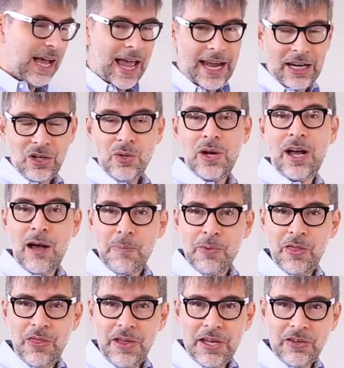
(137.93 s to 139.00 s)
I can do a
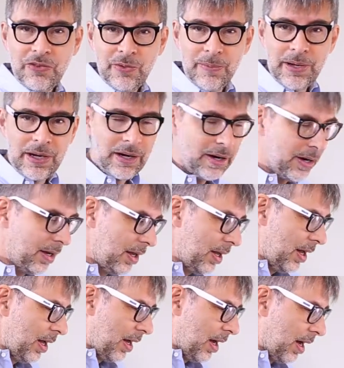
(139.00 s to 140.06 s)
couple things from here.
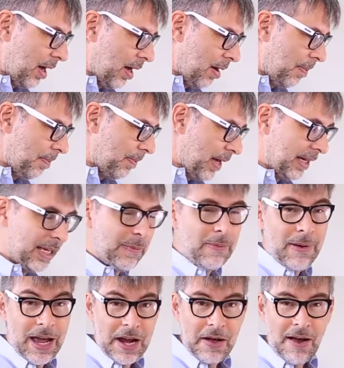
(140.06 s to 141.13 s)
And keep
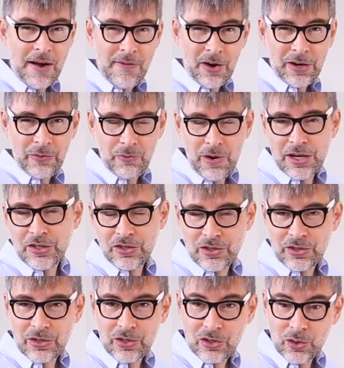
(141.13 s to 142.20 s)
in mind, I've already
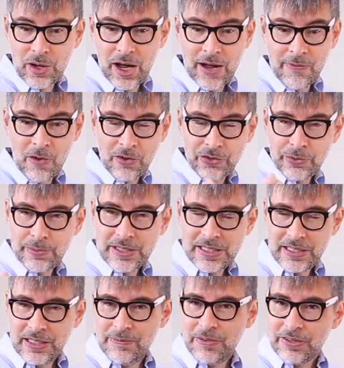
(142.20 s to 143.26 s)
registered, so I've also
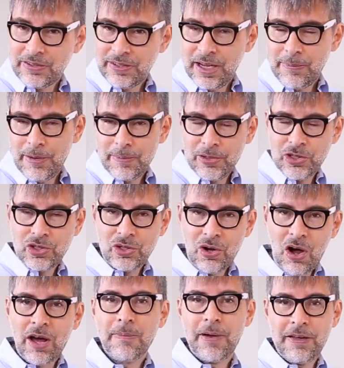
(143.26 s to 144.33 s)
received the same
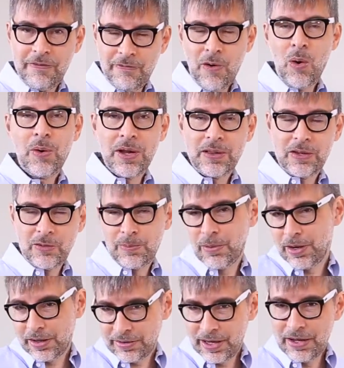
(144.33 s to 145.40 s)
image on my phone at this
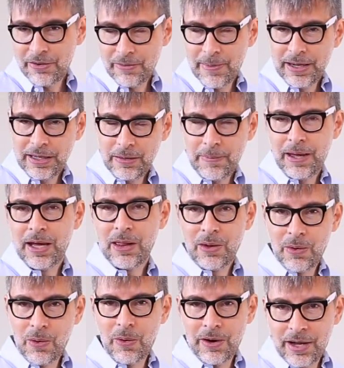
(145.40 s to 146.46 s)
point because I entered my
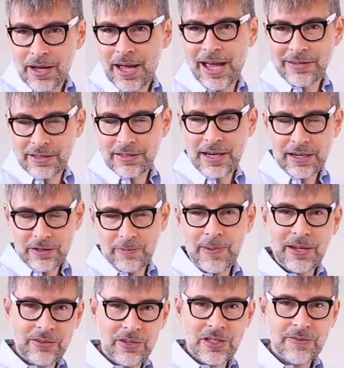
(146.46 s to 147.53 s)
email or as a text
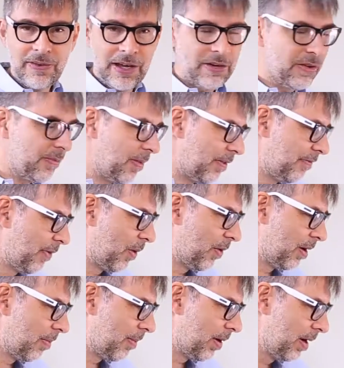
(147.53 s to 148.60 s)
message if I entered my
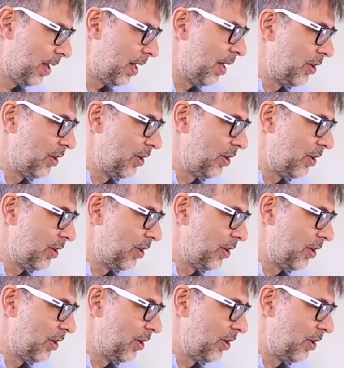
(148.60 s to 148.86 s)
phone number.